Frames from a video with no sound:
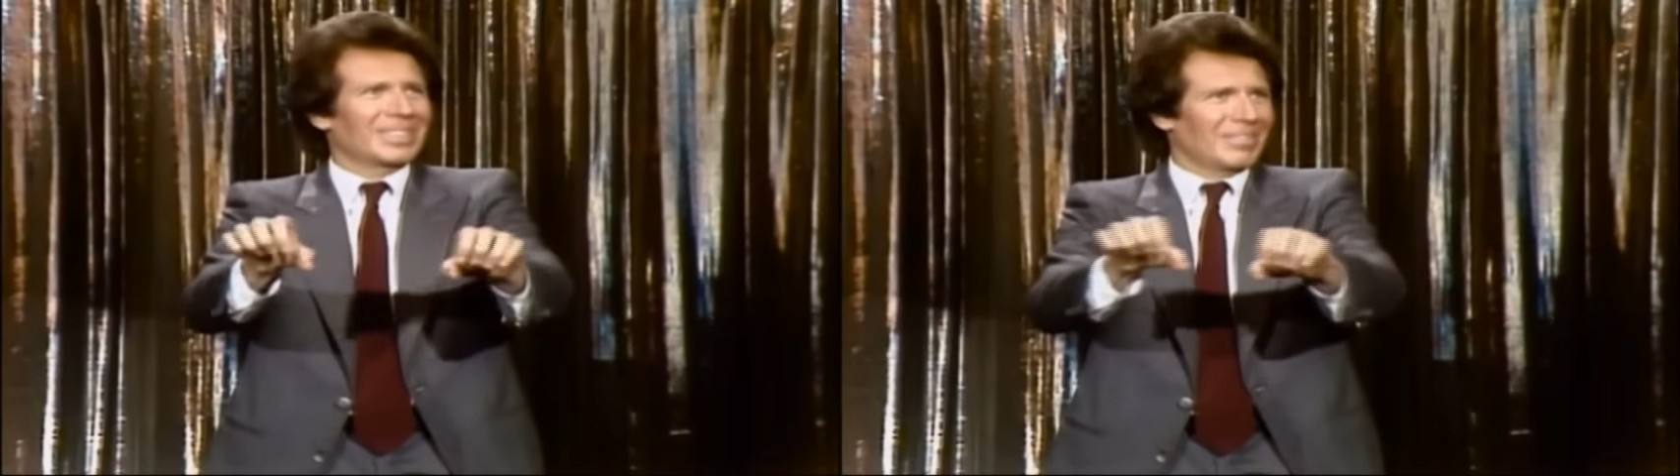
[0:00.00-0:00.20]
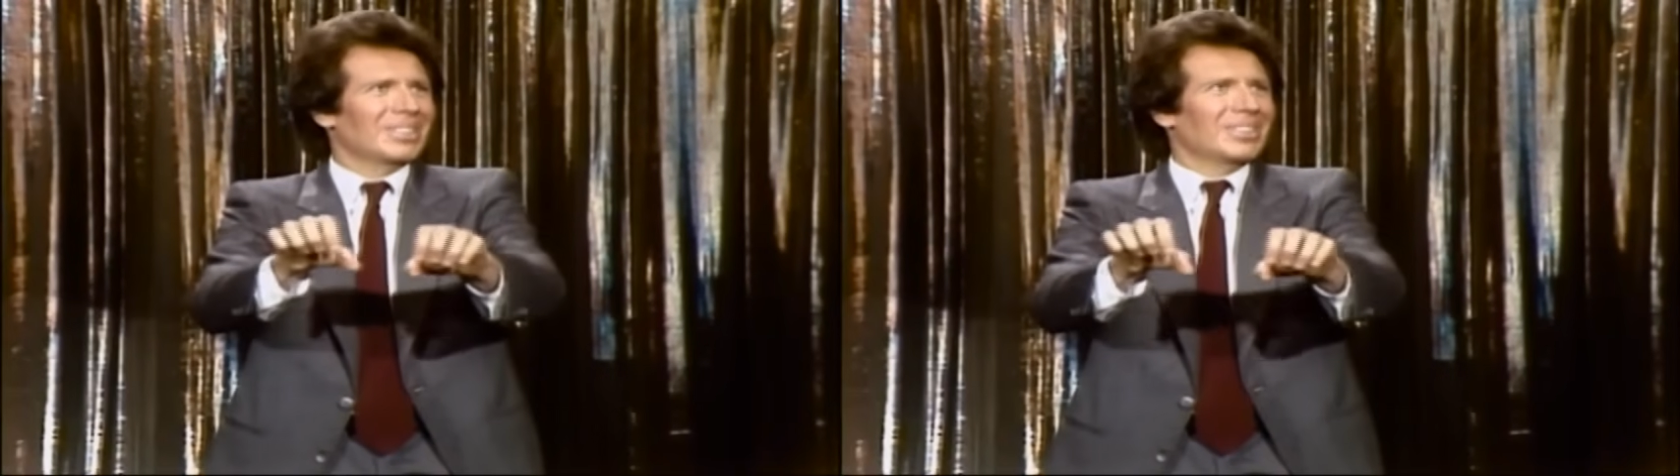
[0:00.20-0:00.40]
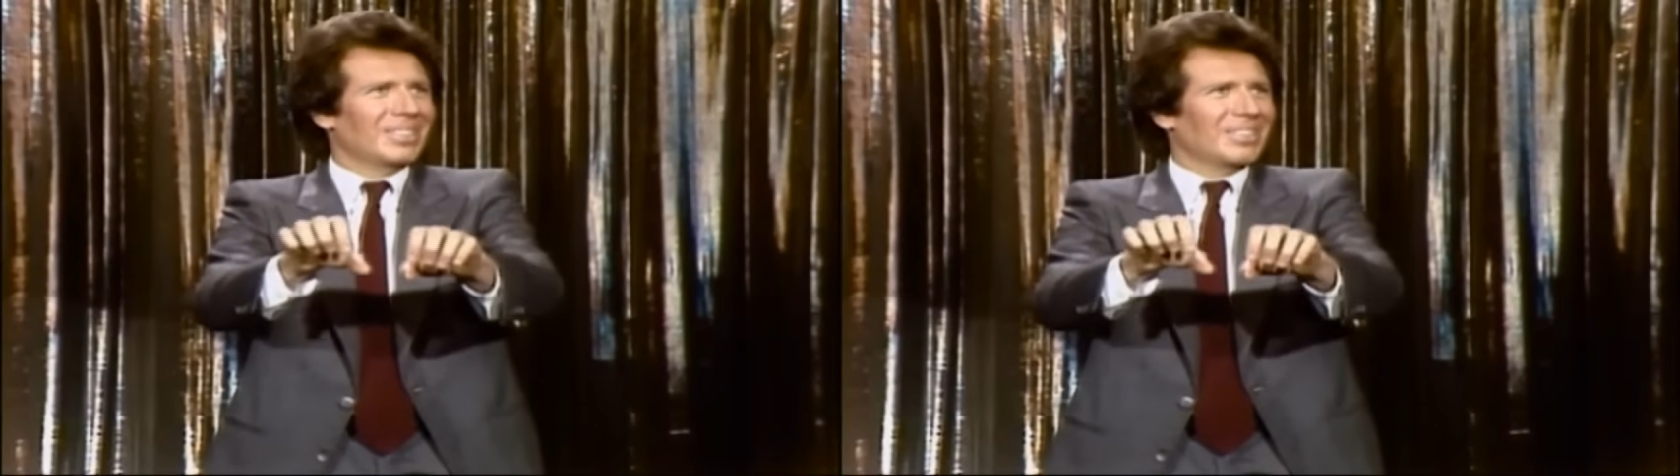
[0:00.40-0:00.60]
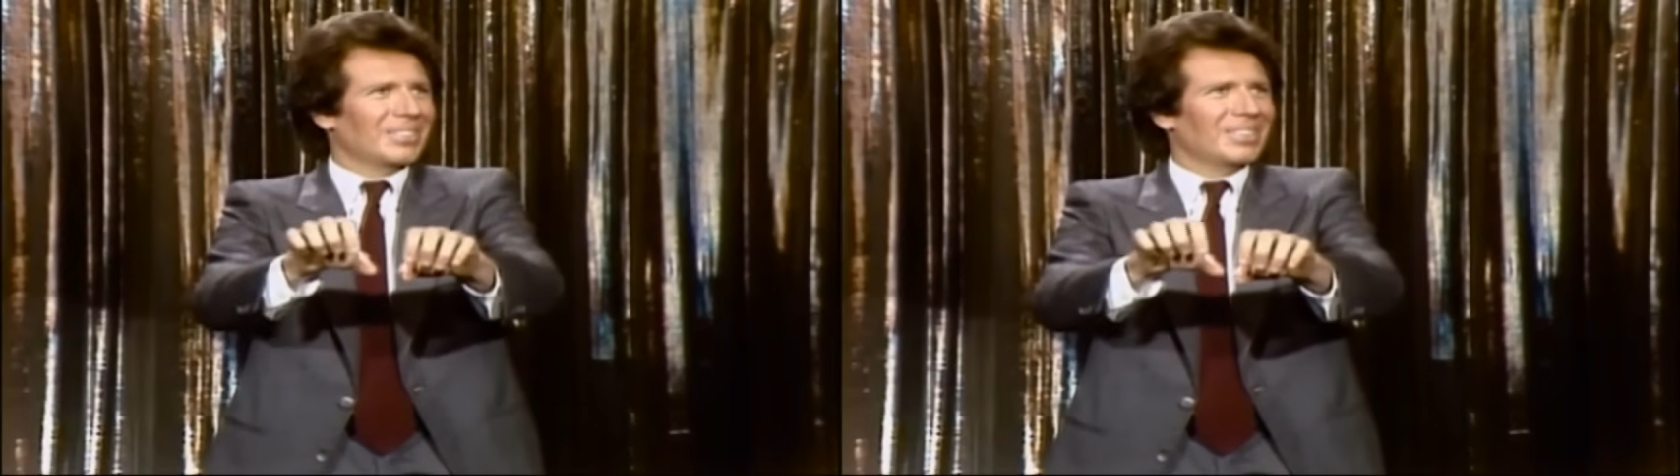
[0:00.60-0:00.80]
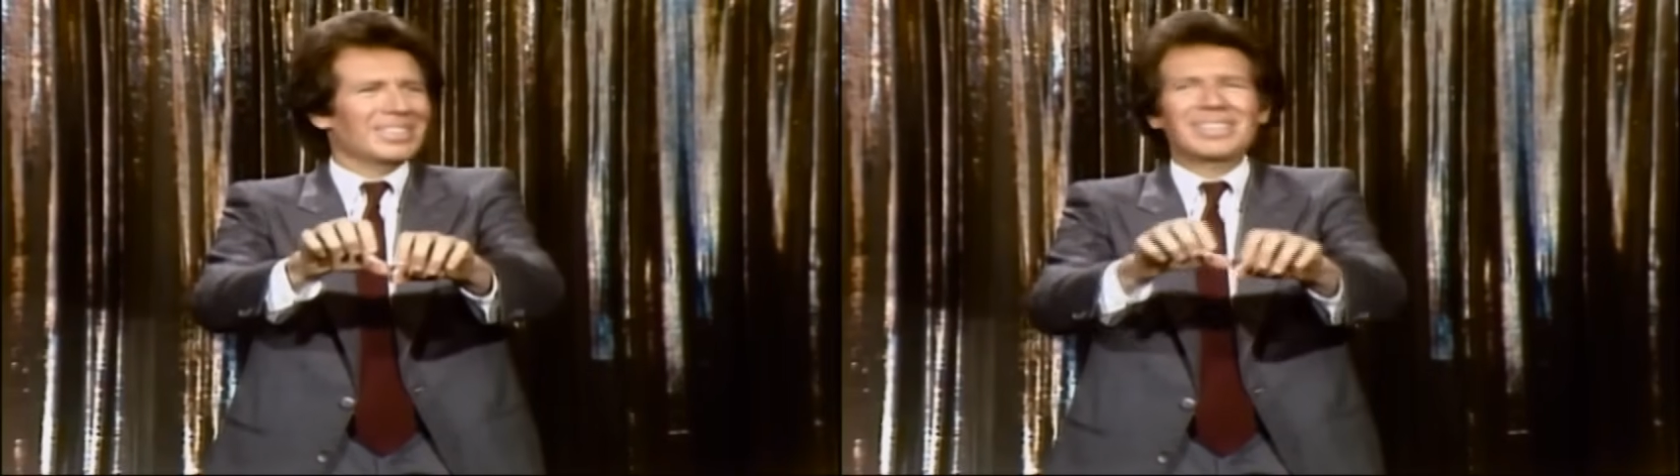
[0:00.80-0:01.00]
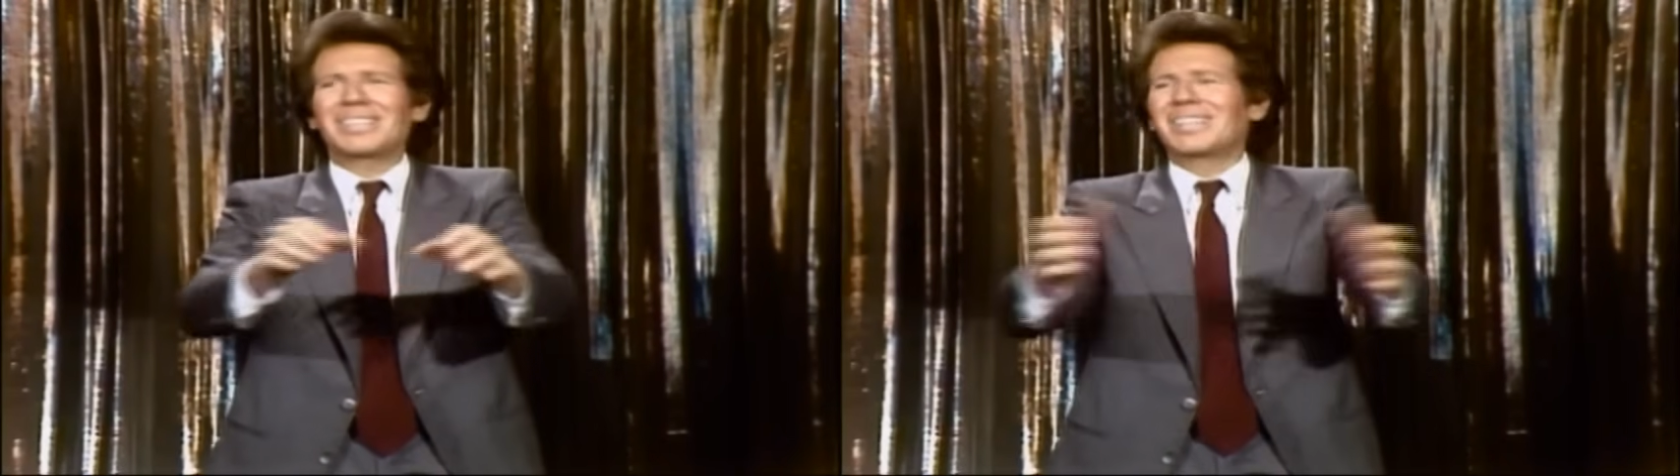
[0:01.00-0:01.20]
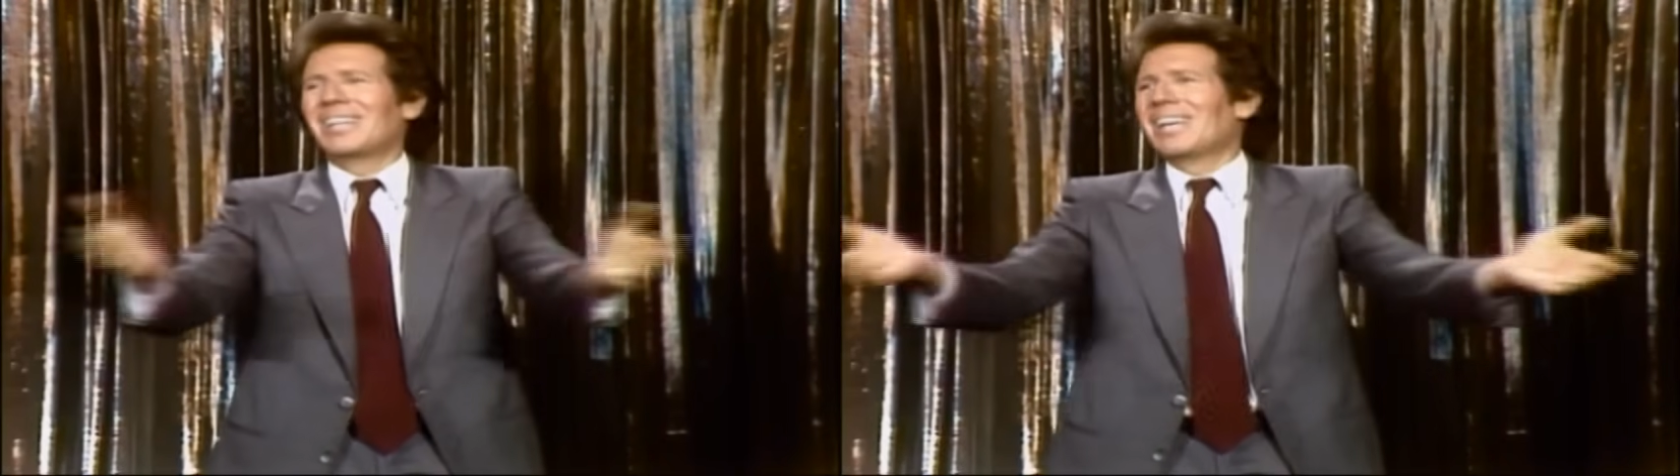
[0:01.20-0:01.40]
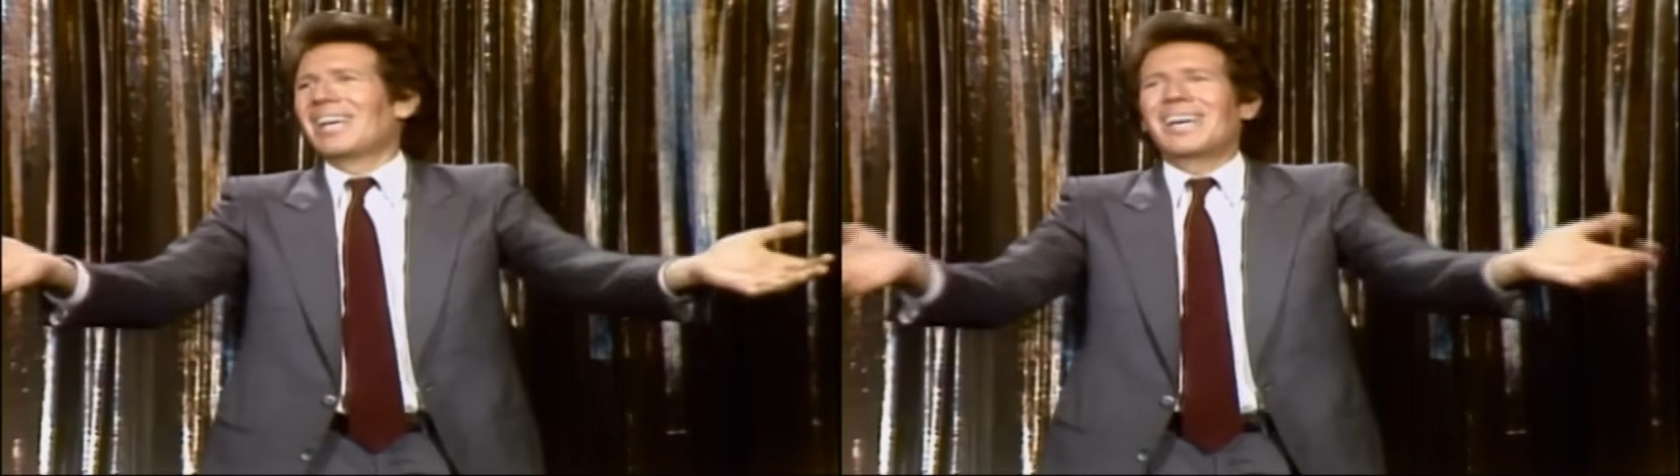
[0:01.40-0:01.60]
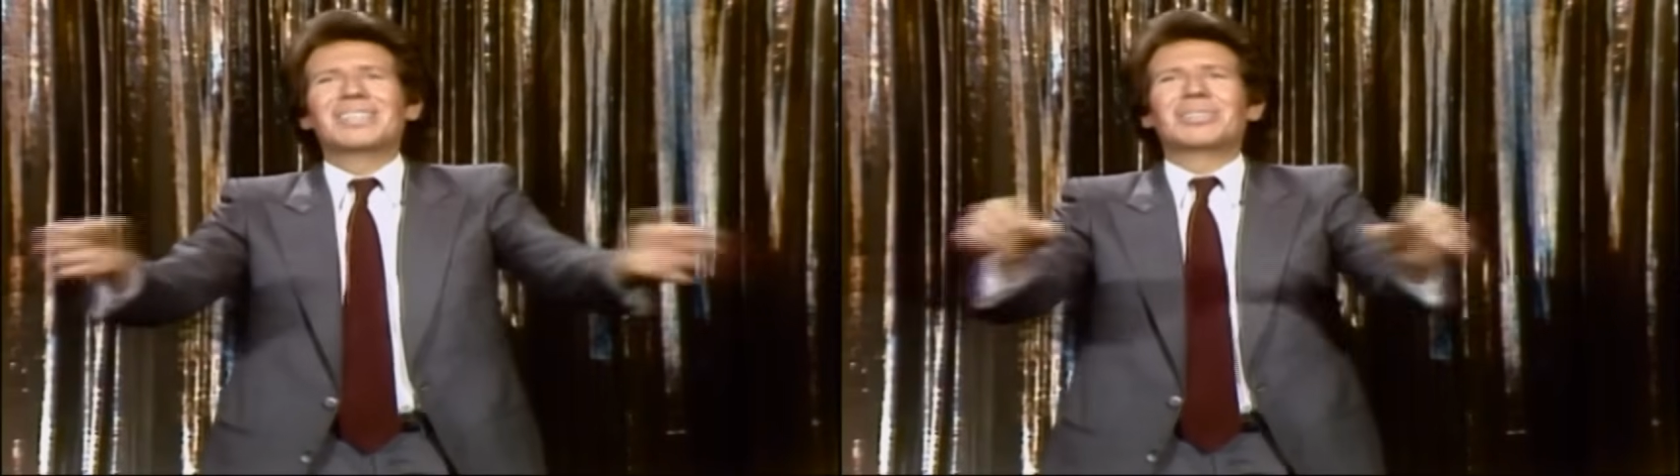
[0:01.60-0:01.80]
Have you gone through this? And it's